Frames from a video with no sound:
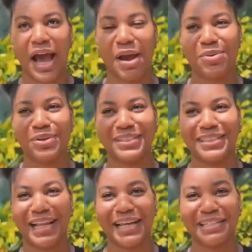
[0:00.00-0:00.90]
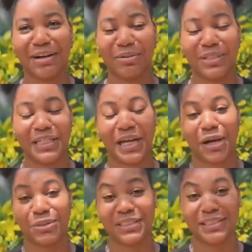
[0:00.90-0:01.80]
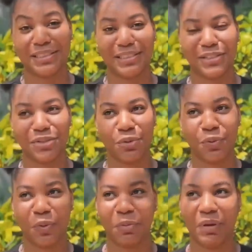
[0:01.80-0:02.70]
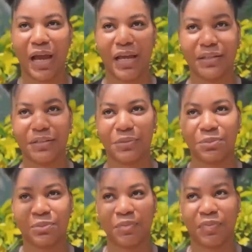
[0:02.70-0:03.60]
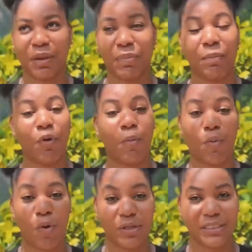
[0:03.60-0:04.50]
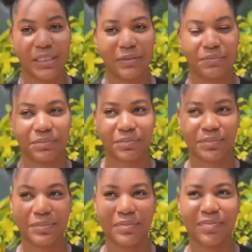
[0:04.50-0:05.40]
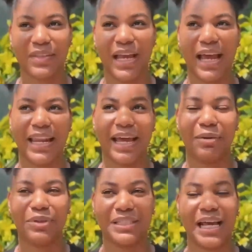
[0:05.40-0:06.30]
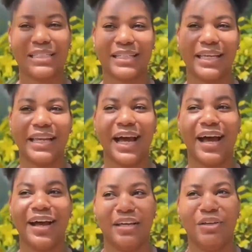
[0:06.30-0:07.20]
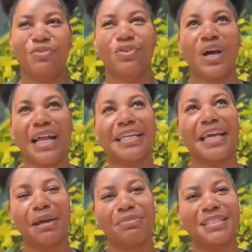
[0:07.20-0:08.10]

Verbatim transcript: of my melody. You are all that matters, you are all that matters. If you take a close look at her